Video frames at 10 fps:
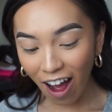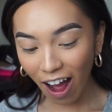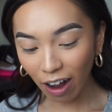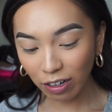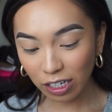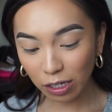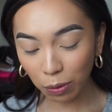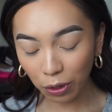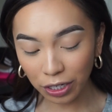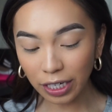How
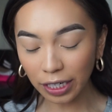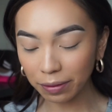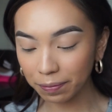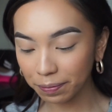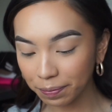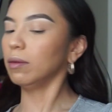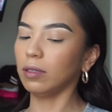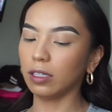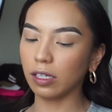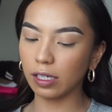disappointing. I'm
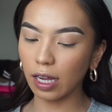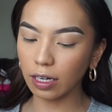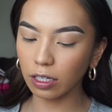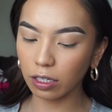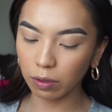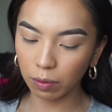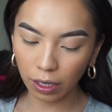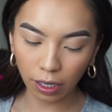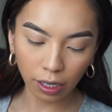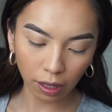gonna set
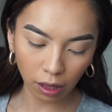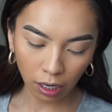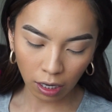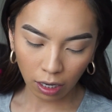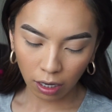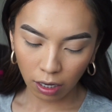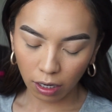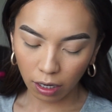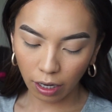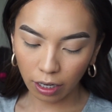with
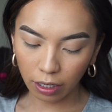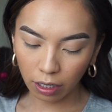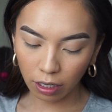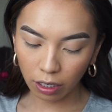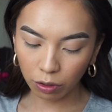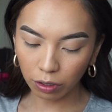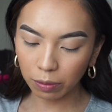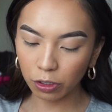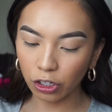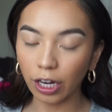any cream
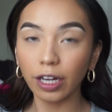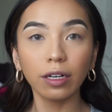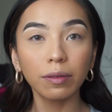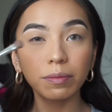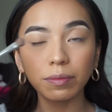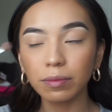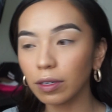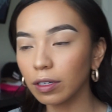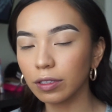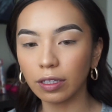shade
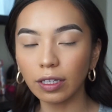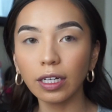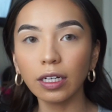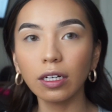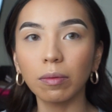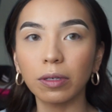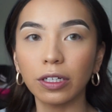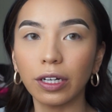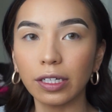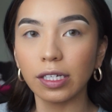on the lid. I'll bring you
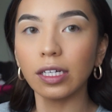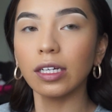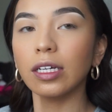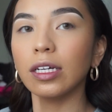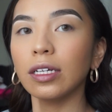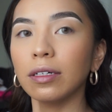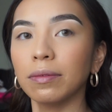guys in.